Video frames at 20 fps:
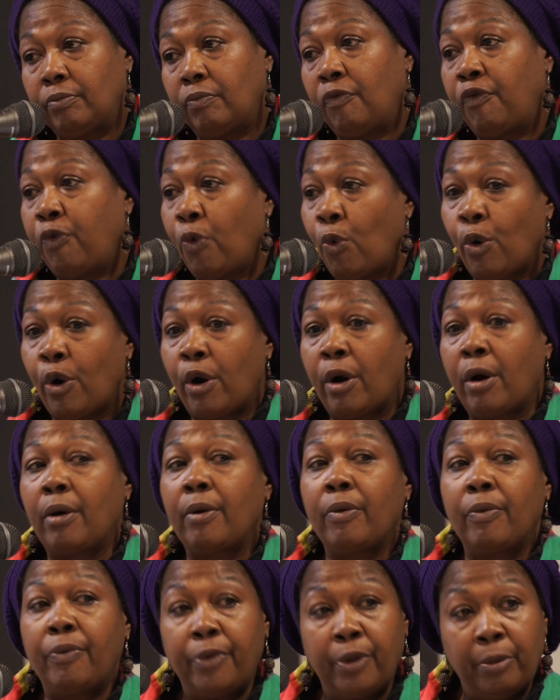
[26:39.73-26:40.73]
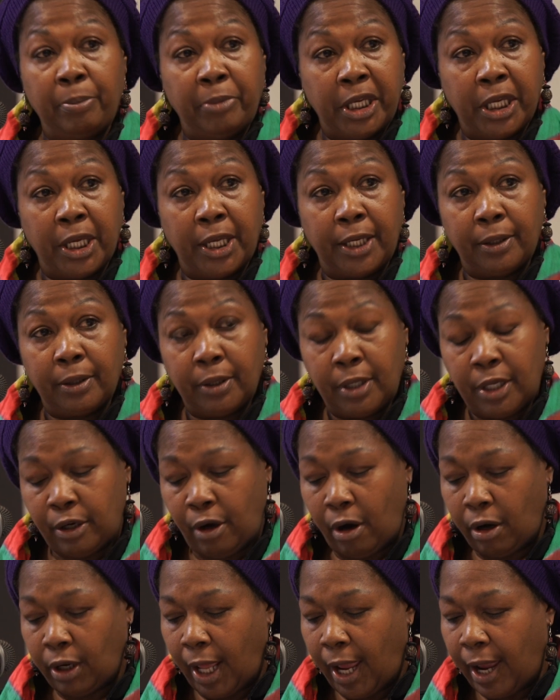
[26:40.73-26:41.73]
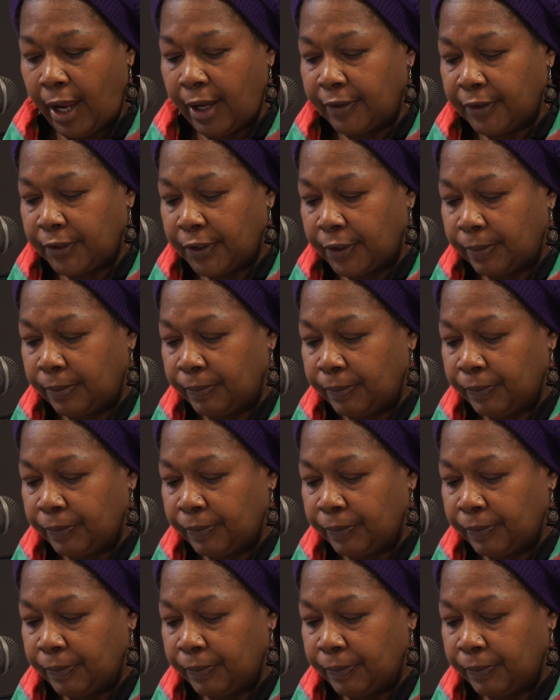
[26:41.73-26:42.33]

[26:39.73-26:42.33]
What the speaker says: for the men in our lives.